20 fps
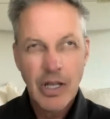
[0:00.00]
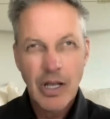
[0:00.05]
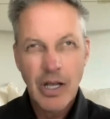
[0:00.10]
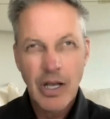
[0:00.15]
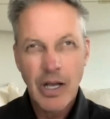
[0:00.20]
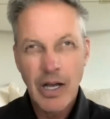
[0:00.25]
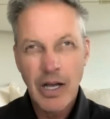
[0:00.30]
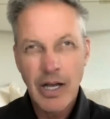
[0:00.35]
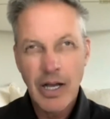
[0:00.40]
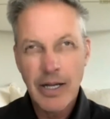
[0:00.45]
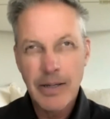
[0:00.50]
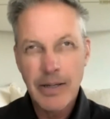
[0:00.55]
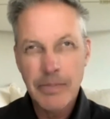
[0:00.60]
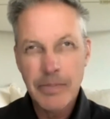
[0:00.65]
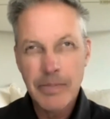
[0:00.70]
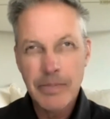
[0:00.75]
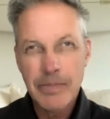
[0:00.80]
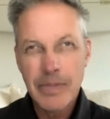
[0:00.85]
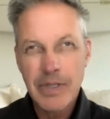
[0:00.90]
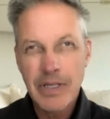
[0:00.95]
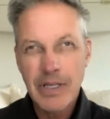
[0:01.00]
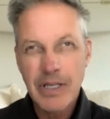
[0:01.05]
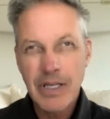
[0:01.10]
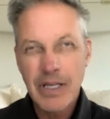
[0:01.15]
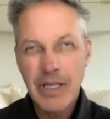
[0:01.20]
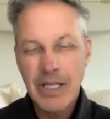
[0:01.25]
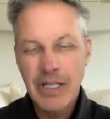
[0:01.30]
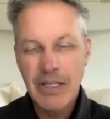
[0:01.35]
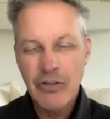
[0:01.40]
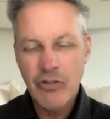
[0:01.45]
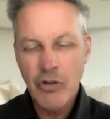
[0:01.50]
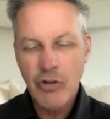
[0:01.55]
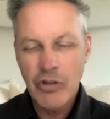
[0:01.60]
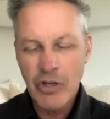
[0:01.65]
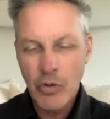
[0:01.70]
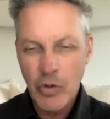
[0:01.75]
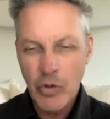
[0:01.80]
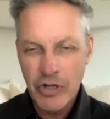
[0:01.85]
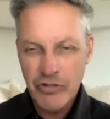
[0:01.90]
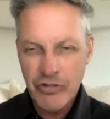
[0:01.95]
Um, and so the
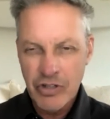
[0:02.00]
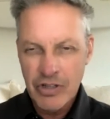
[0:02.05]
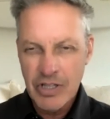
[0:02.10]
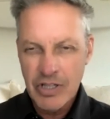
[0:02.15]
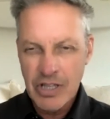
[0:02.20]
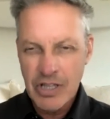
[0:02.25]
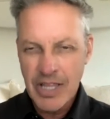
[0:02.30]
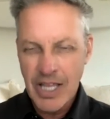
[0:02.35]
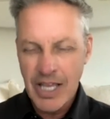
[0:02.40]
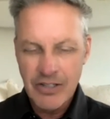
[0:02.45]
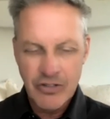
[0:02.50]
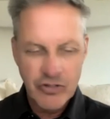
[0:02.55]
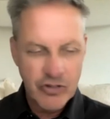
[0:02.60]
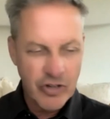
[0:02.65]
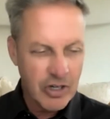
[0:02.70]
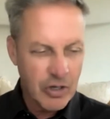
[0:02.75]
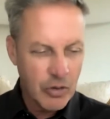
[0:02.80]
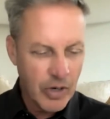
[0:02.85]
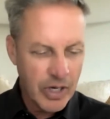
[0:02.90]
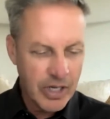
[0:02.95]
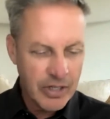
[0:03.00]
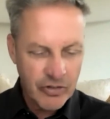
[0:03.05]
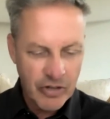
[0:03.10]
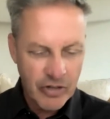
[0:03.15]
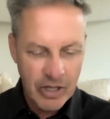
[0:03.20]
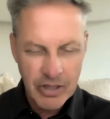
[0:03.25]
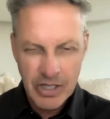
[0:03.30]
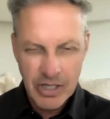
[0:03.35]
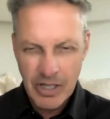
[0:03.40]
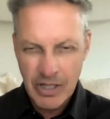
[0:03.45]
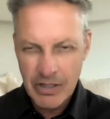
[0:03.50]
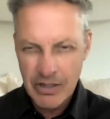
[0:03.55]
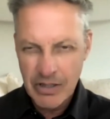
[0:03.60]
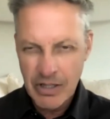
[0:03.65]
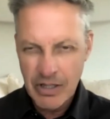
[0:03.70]
question that generates, I think,